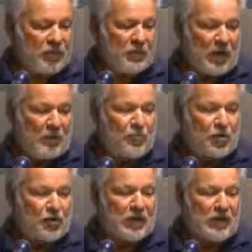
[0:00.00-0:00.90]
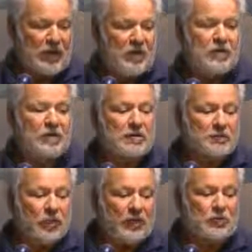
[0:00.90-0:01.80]
brotherly love, we
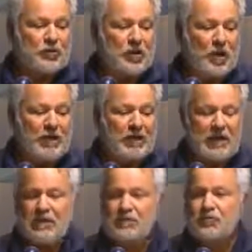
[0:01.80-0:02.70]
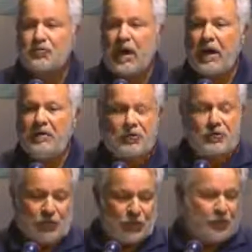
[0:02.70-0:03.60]
do not need to write to you.
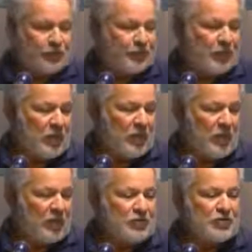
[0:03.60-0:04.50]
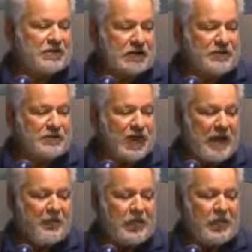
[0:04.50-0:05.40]
Yourselves have been
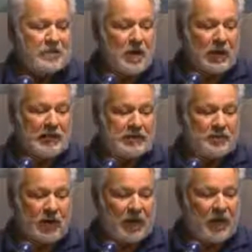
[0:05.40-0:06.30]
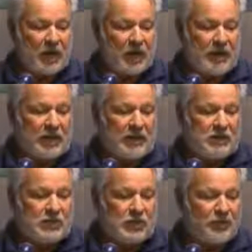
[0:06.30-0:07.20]
taught by God to
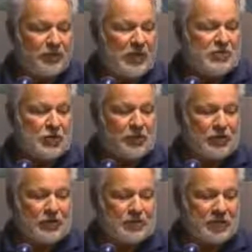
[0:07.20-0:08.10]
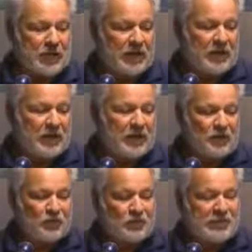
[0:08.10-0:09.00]
love each other. This
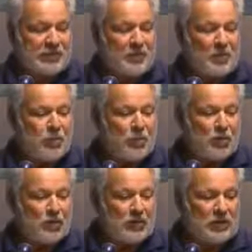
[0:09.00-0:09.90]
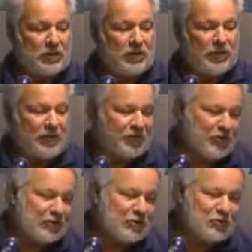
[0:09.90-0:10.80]
was said by Paul on
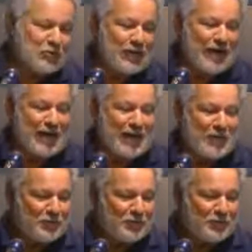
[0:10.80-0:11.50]
Thessalonians